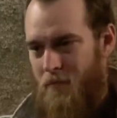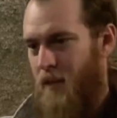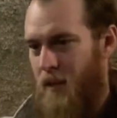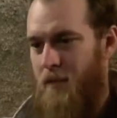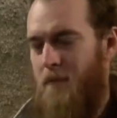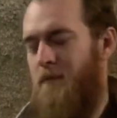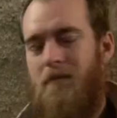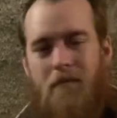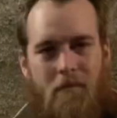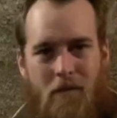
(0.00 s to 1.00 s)
And
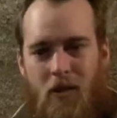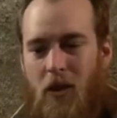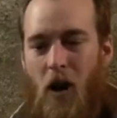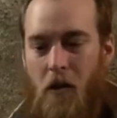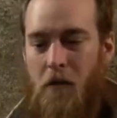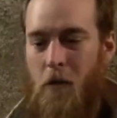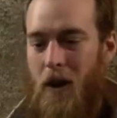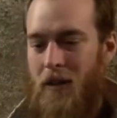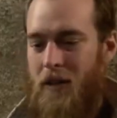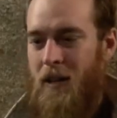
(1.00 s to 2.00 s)
just go for
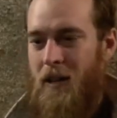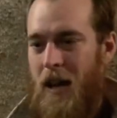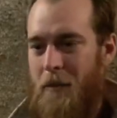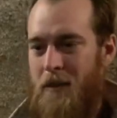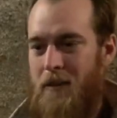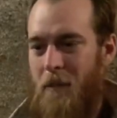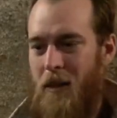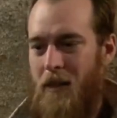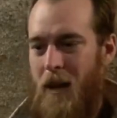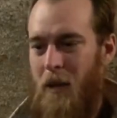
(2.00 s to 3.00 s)
it. It's
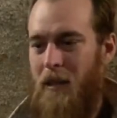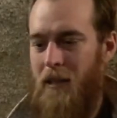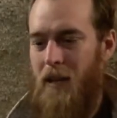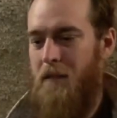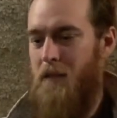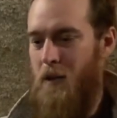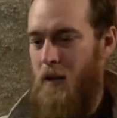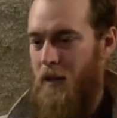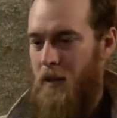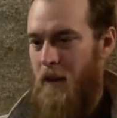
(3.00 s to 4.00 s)
something that we love
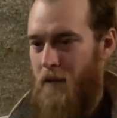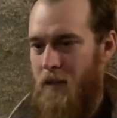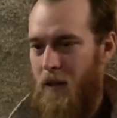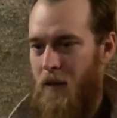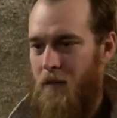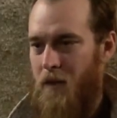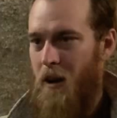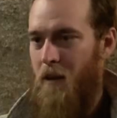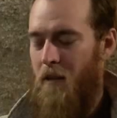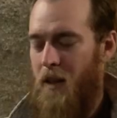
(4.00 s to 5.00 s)
doing every single
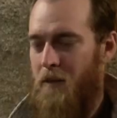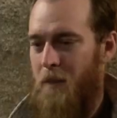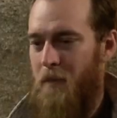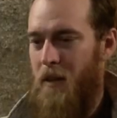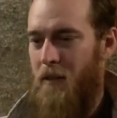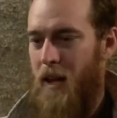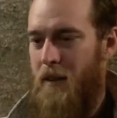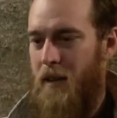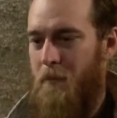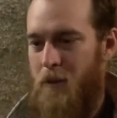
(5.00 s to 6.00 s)
year, and it's something that
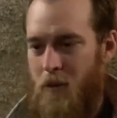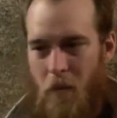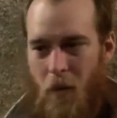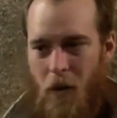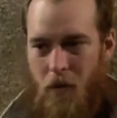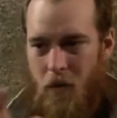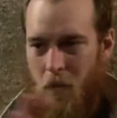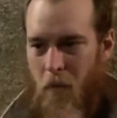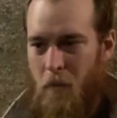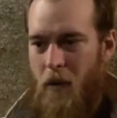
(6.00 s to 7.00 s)
I'm super,
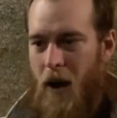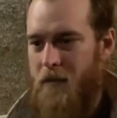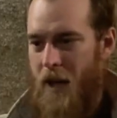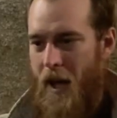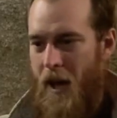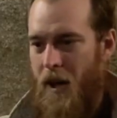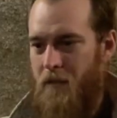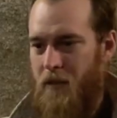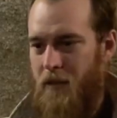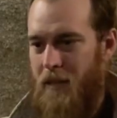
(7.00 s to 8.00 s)
super proud to have
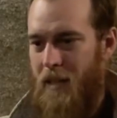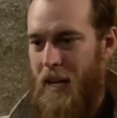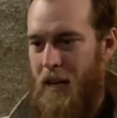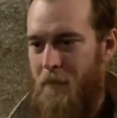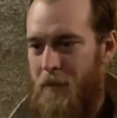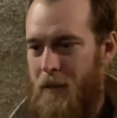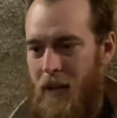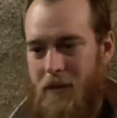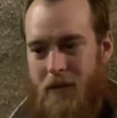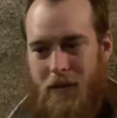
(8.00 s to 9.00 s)
into the lineup
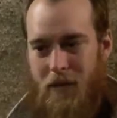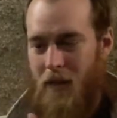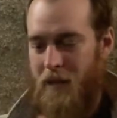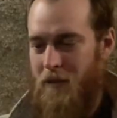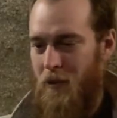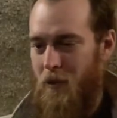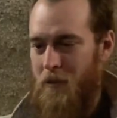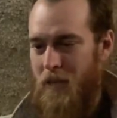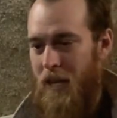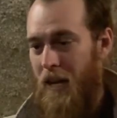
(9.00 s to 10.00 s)
since
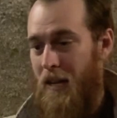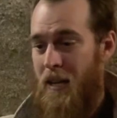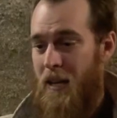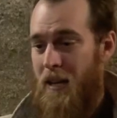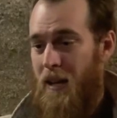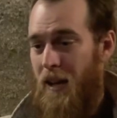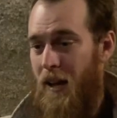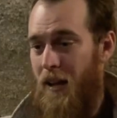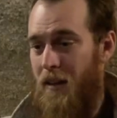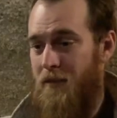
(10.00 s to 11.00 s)
2013.
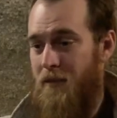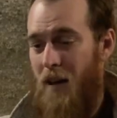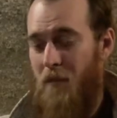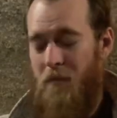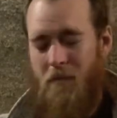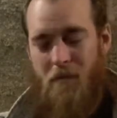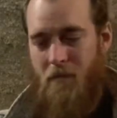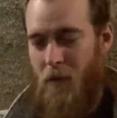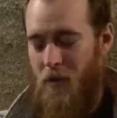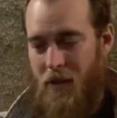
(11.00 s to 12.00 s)
And now
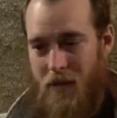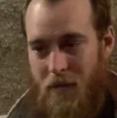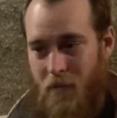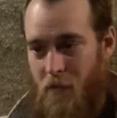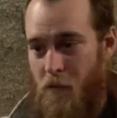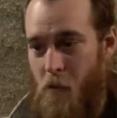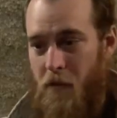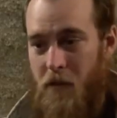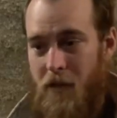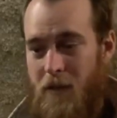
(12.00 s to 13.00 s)
with this fourth
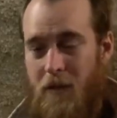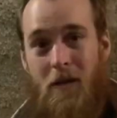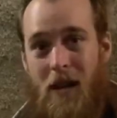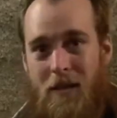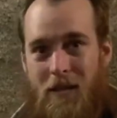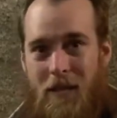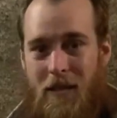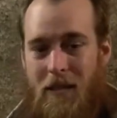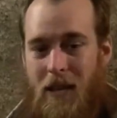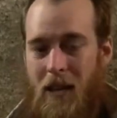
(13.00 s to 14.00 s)
vintage,
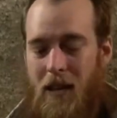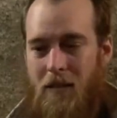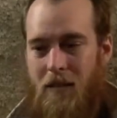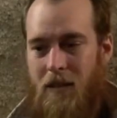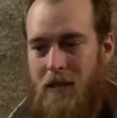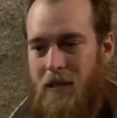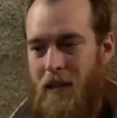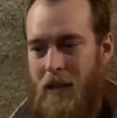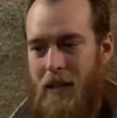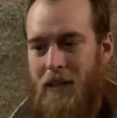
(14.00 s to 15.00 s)
2016, it is just like,